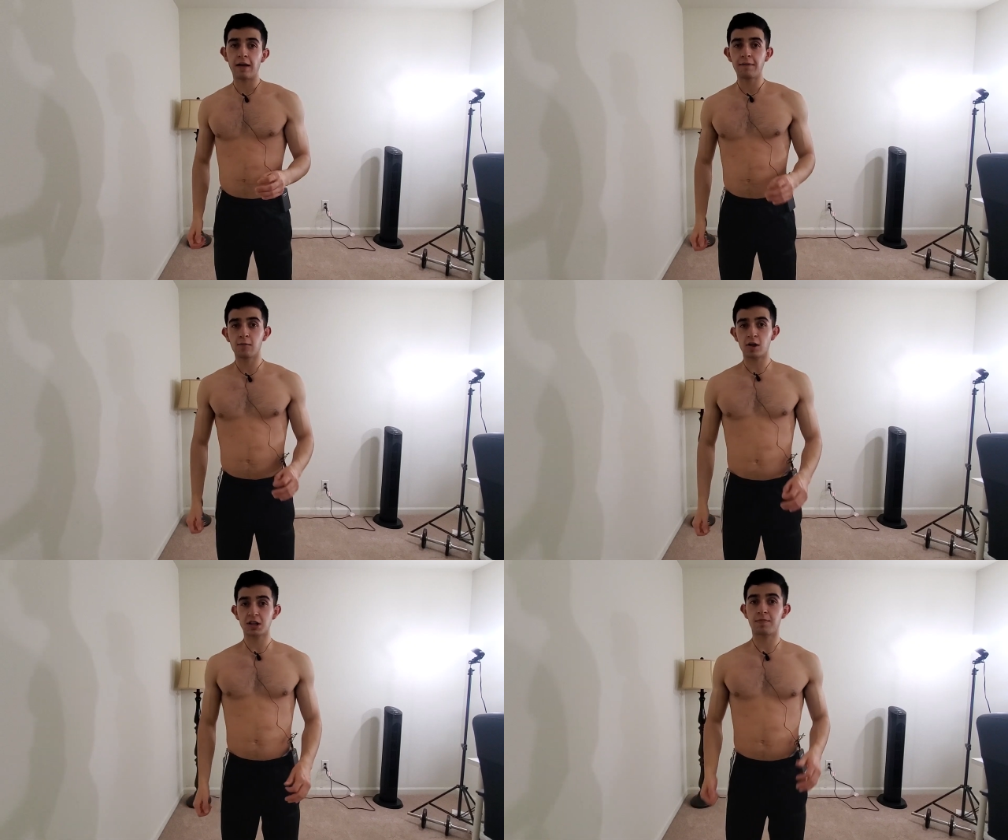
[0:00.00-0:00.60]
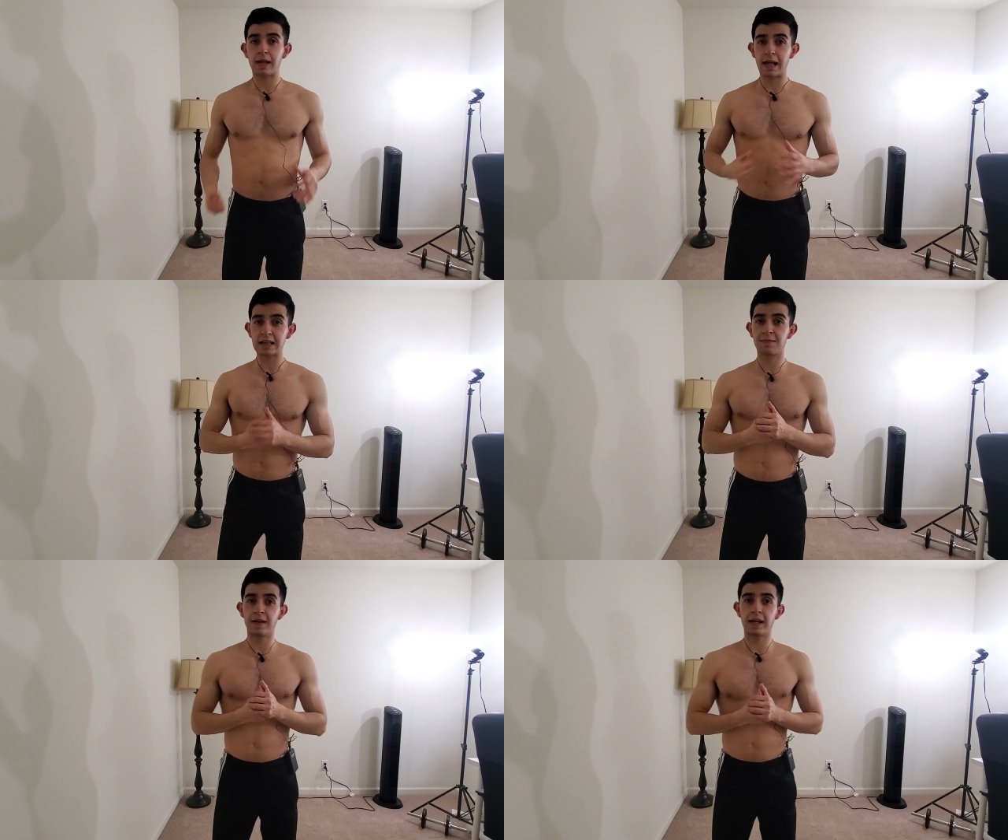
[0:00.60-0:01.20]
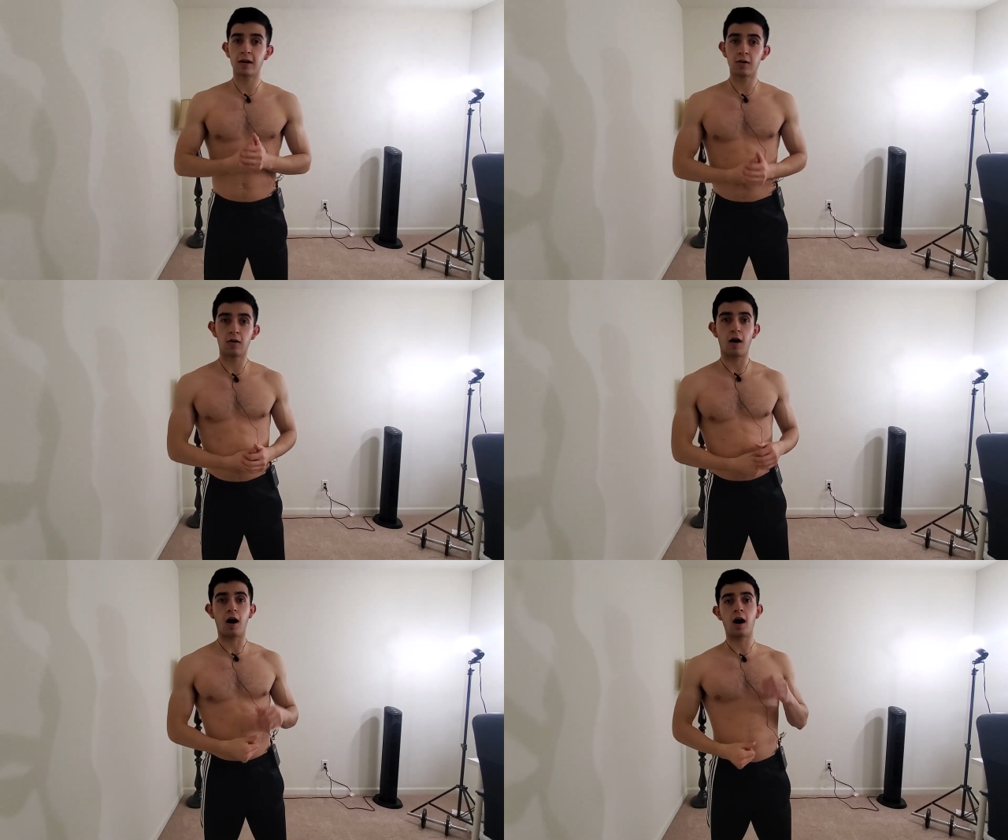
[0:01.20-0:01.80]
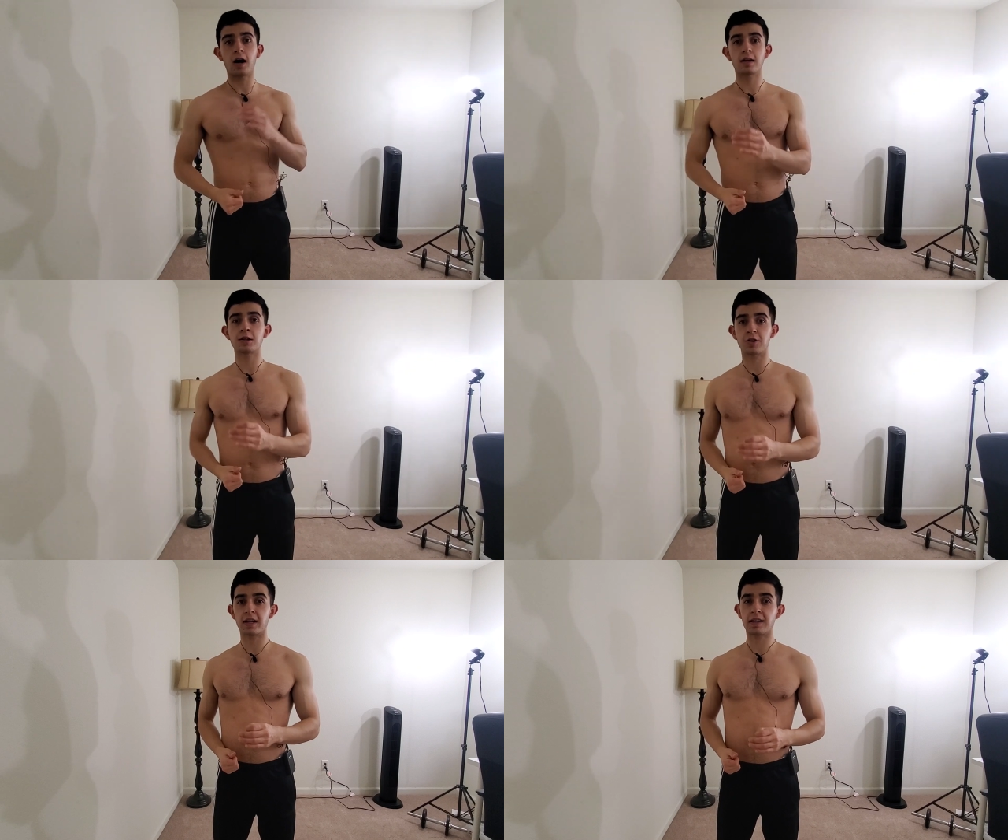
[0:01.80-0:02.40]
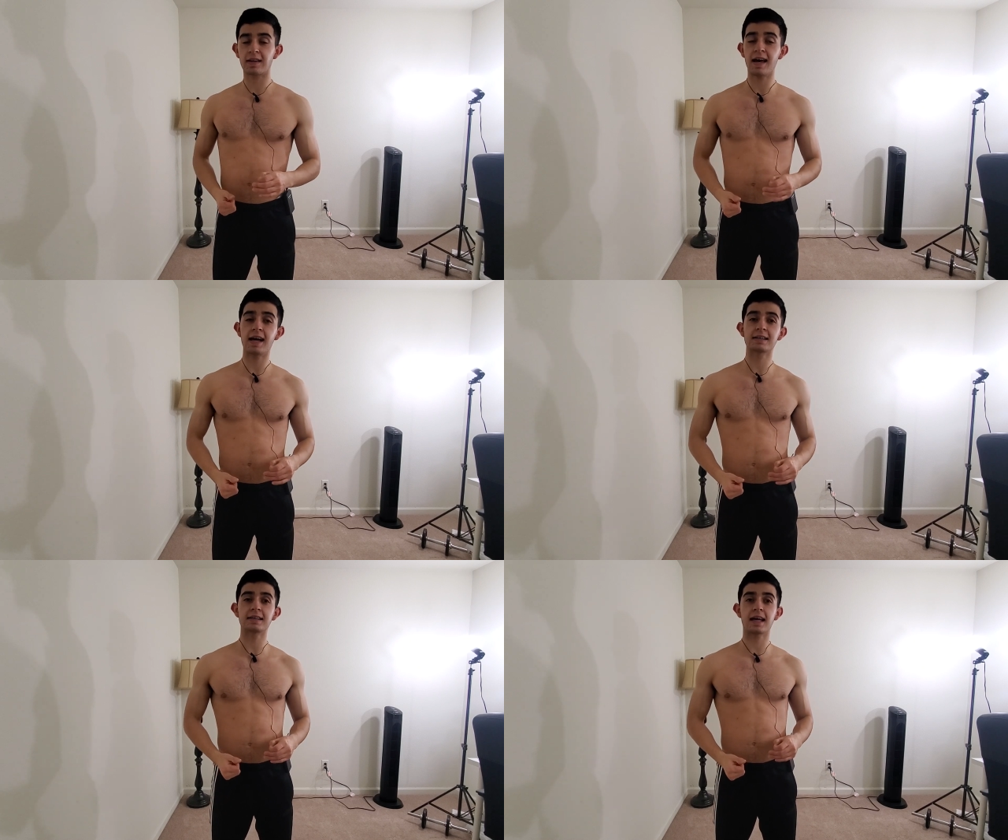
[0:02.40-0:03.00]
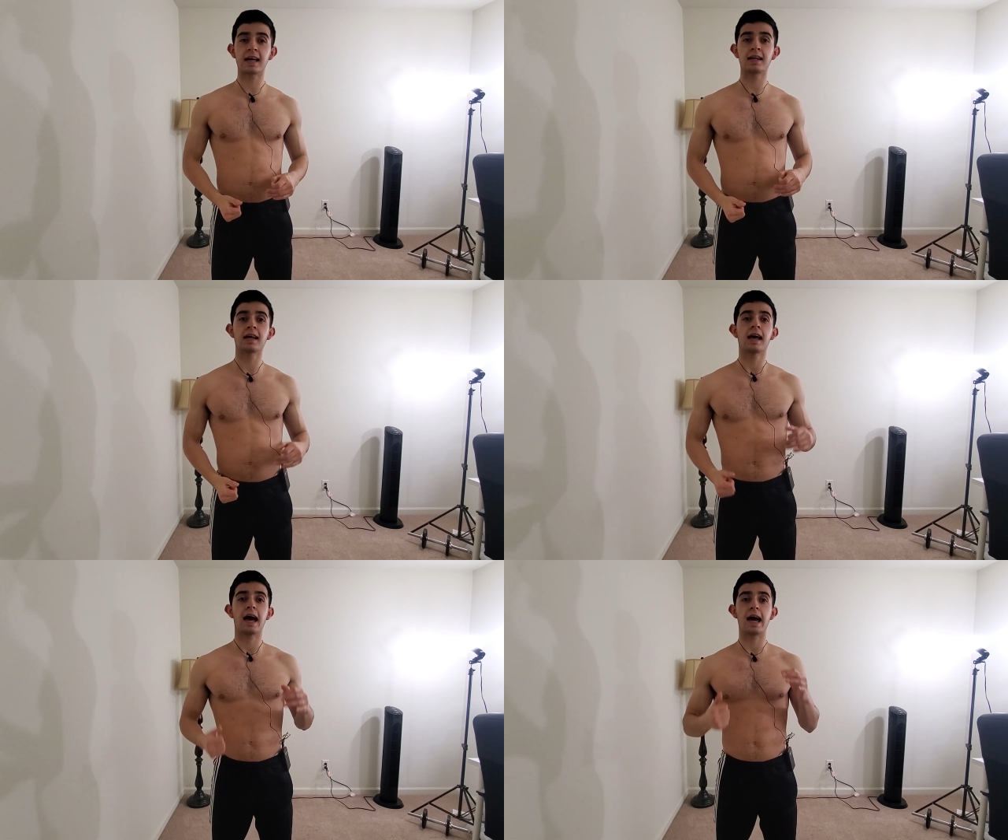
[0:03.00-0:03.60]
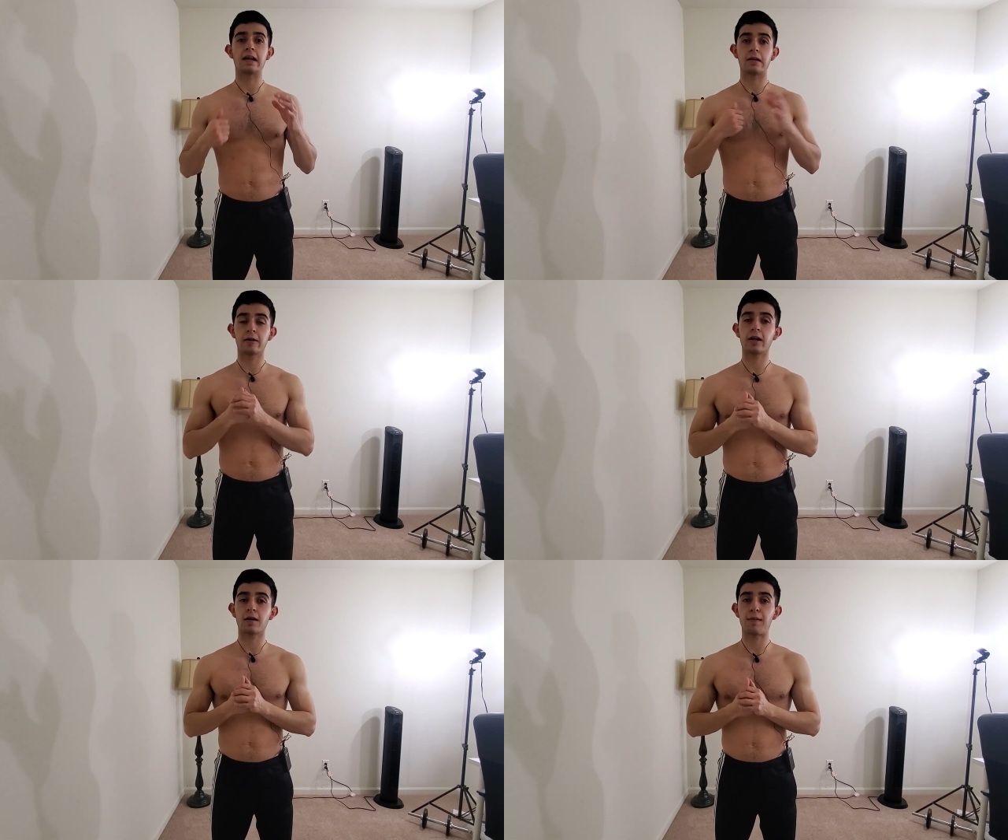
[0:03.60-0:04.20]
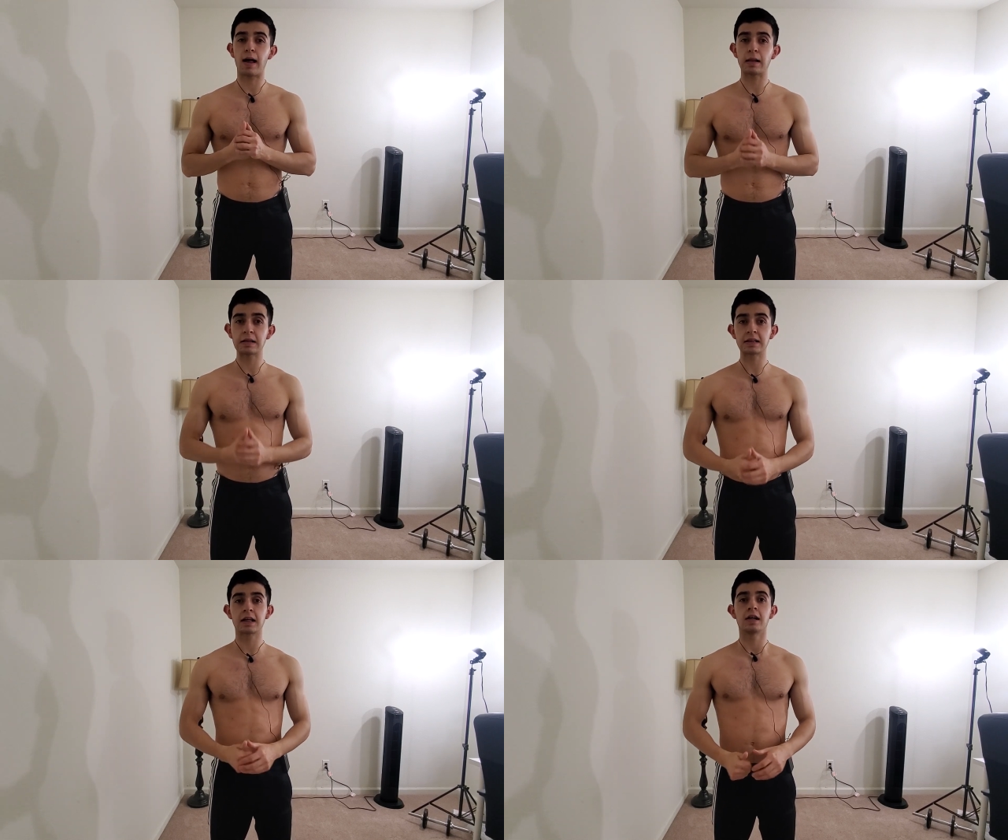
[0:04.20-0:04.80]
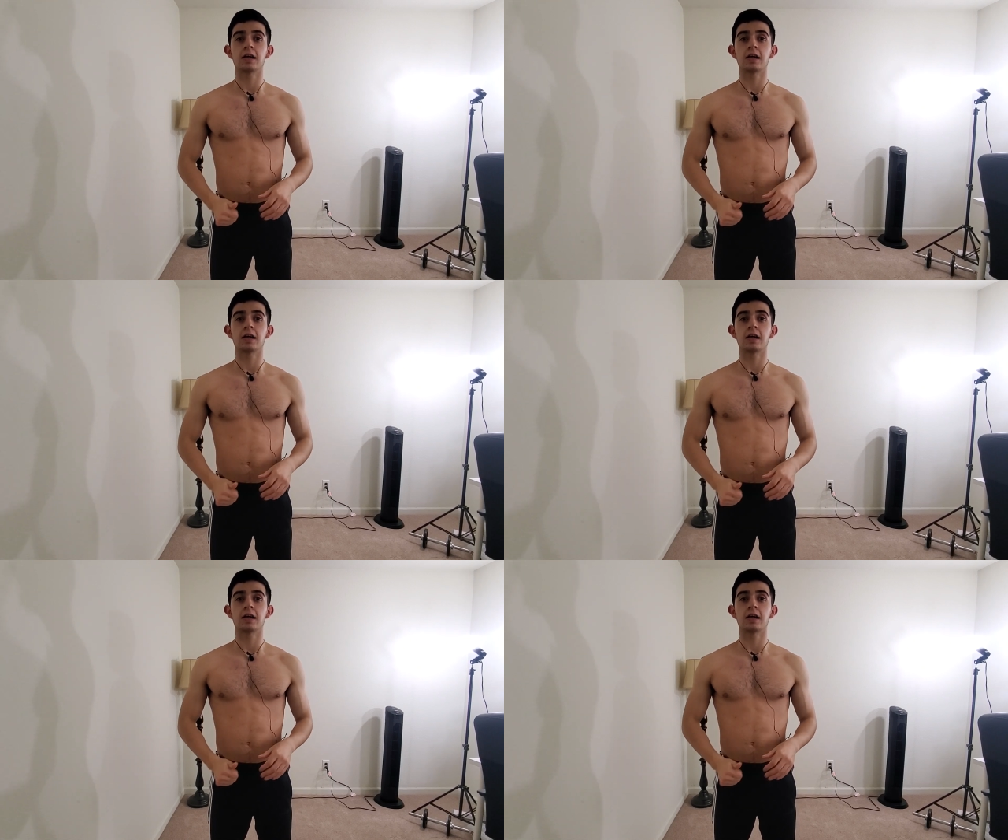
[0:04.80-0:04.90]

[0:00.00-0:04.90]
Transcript: If you watched my last video on training the handstand and learning your balance,